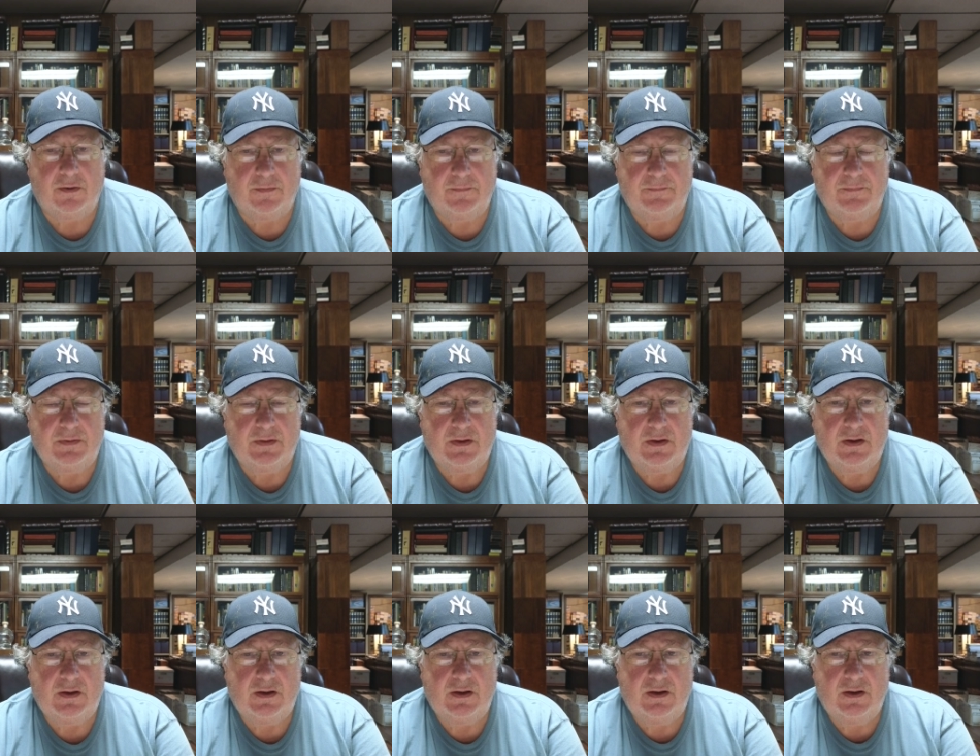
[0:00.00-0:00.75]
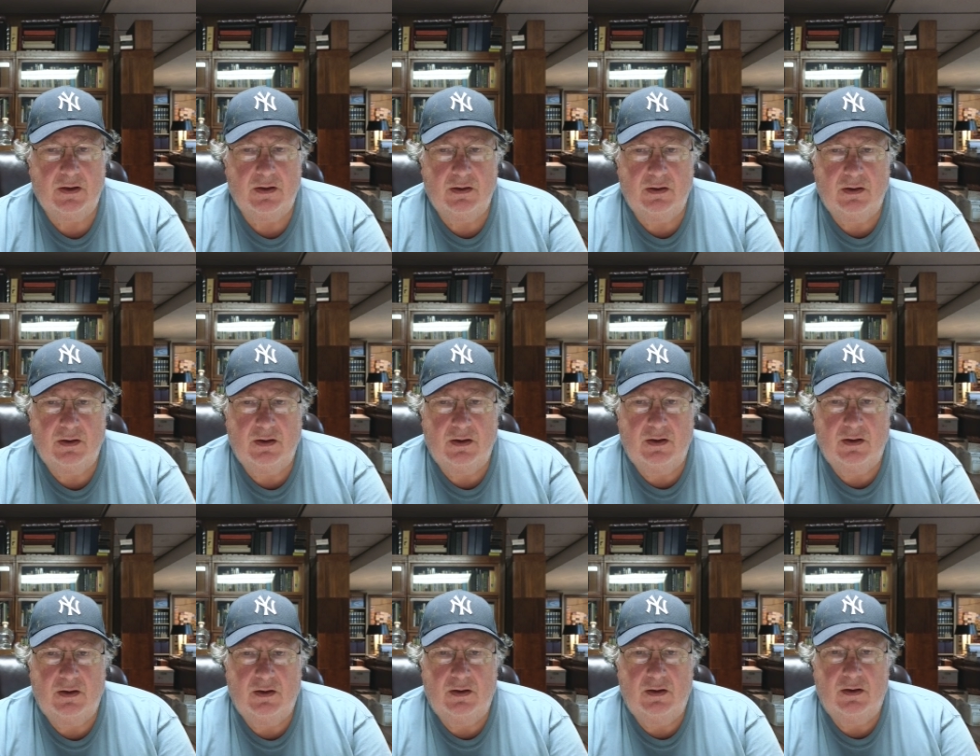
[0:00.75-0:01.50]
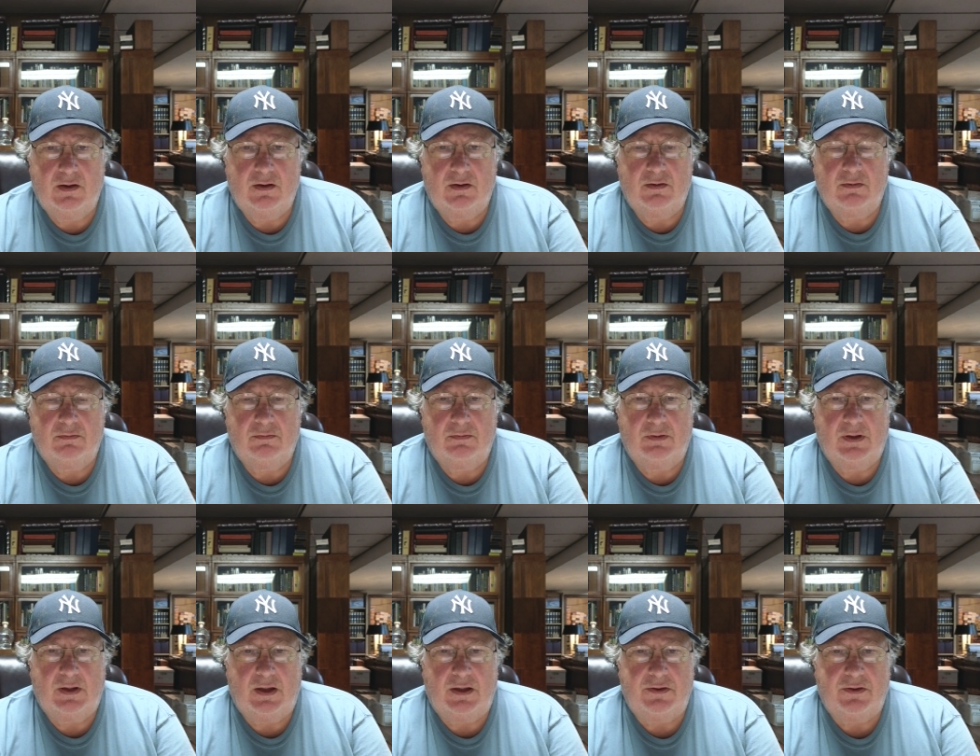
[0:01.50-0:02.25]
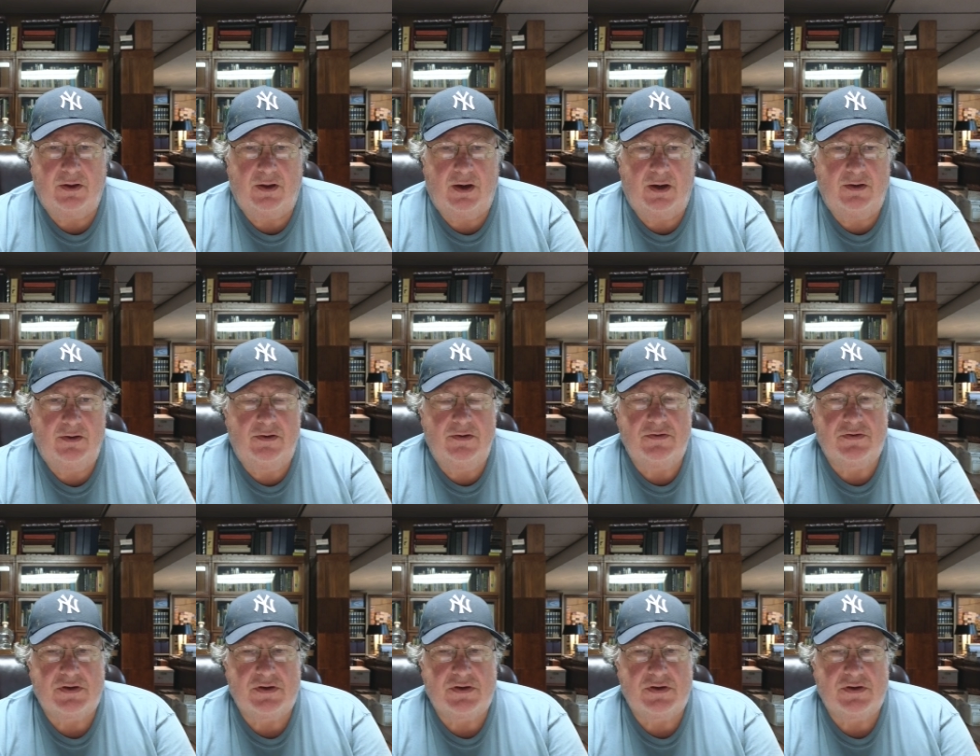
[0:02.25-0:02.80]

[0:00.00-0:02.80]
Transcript: Well, I thought I'd do something a little bit different.